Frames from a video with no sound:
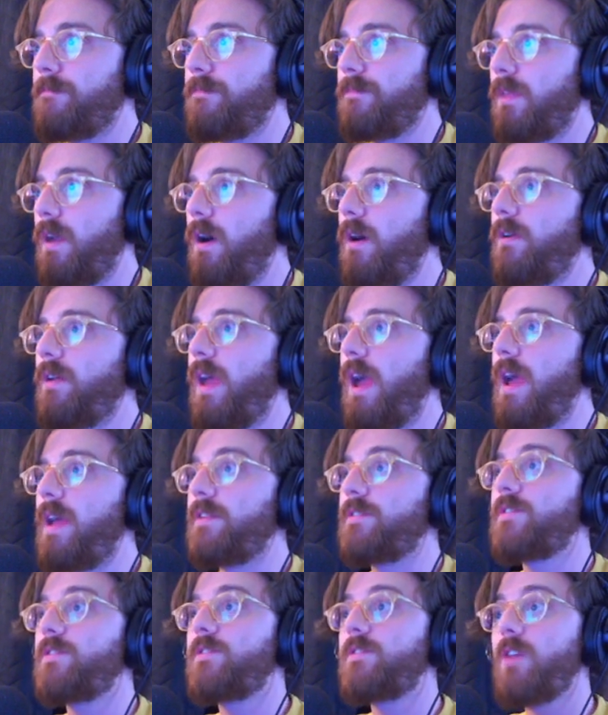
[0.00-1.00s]
Okay,
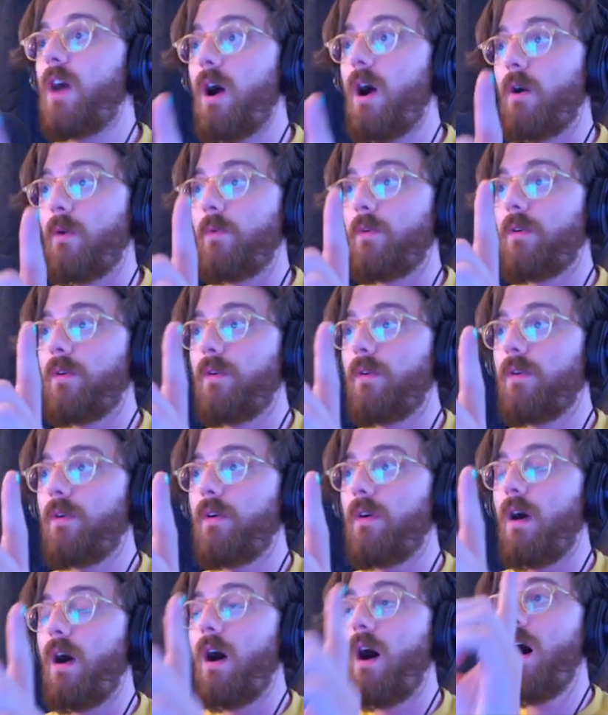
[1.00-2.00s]
so.
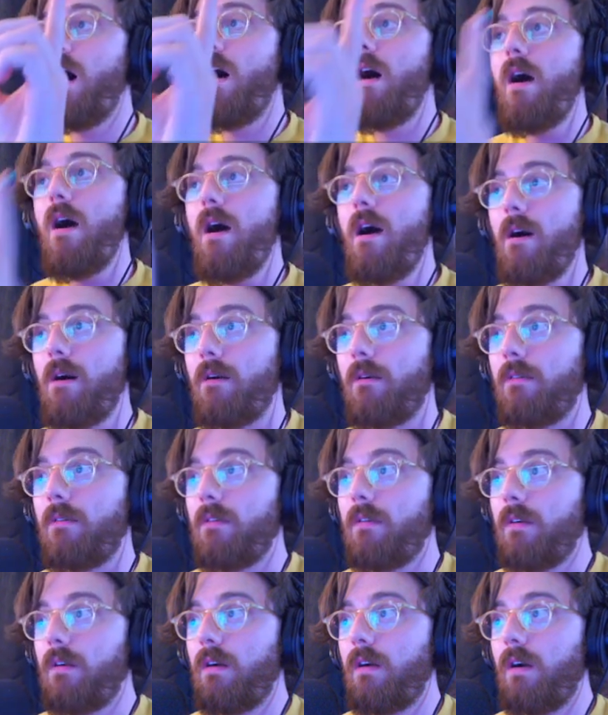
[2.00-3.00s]
Oh,
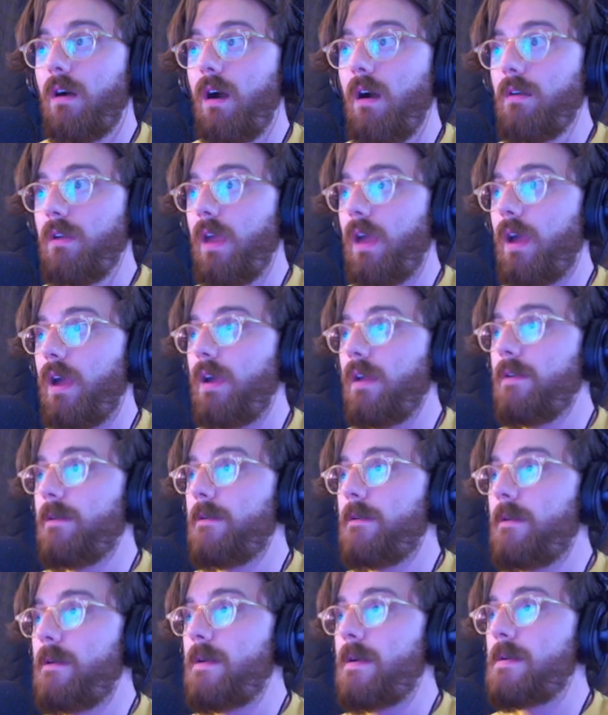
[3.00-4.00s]
okay.
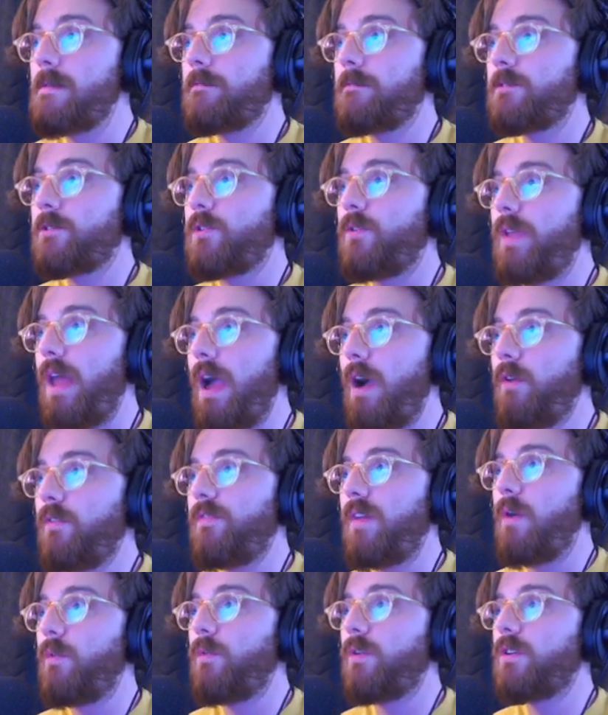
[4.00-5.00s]
So now if
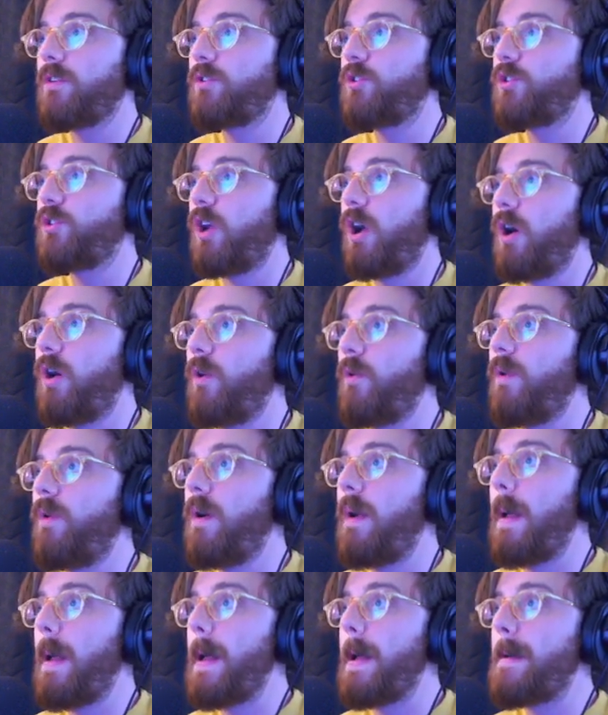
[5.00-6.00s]
I were to show...
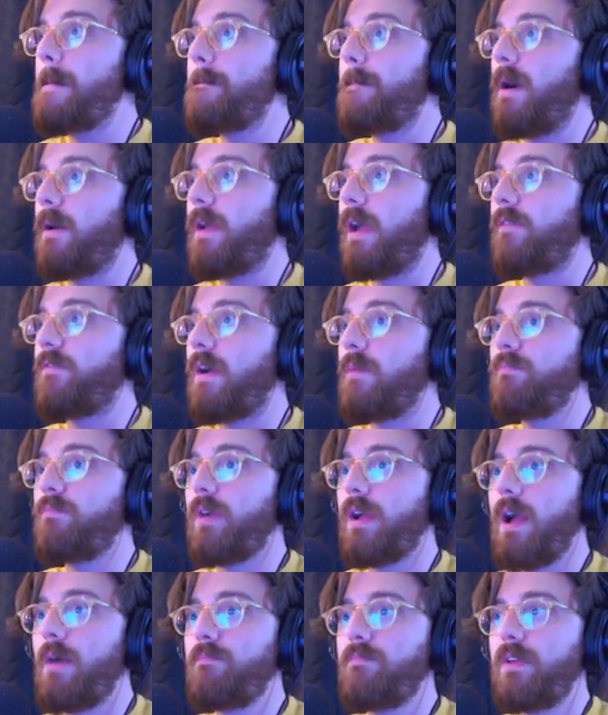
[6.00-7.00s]
Okay, if I
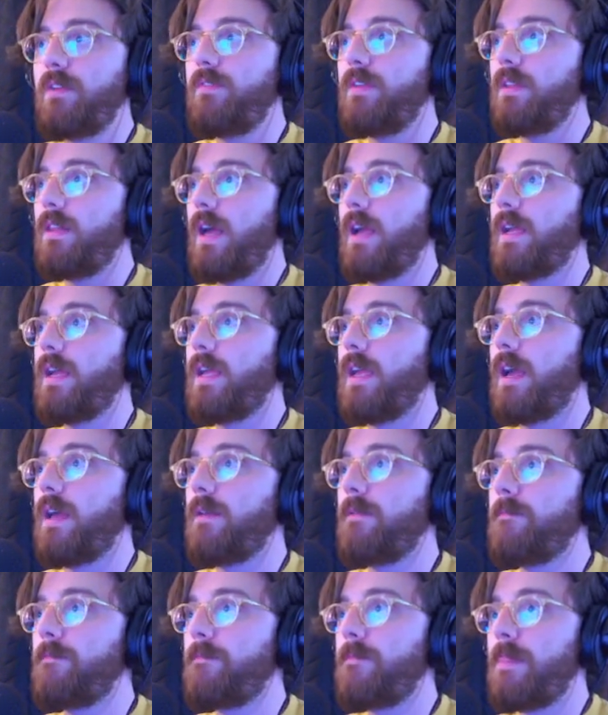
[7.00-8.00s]
bring up beefy leg again,
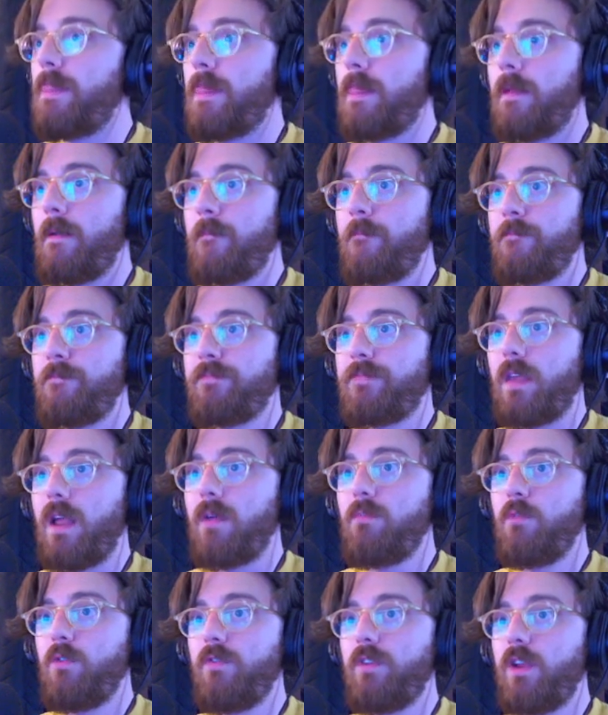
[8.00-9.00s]
and I
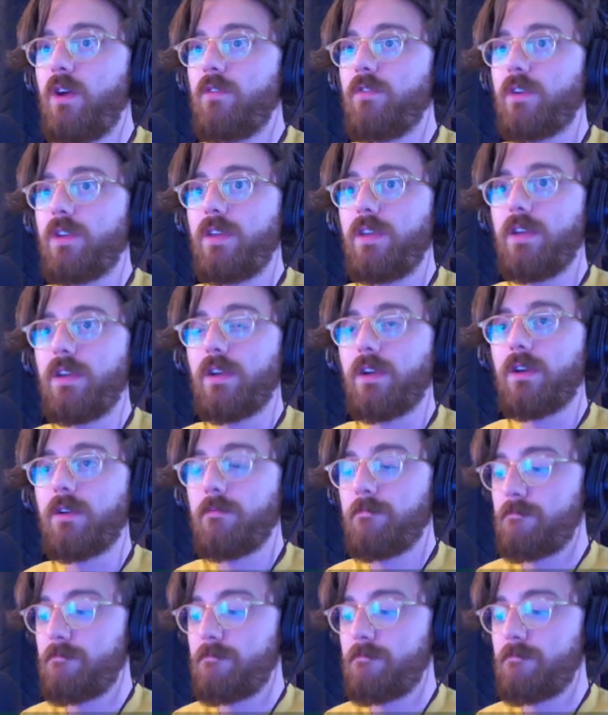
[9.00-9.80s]
move it over here,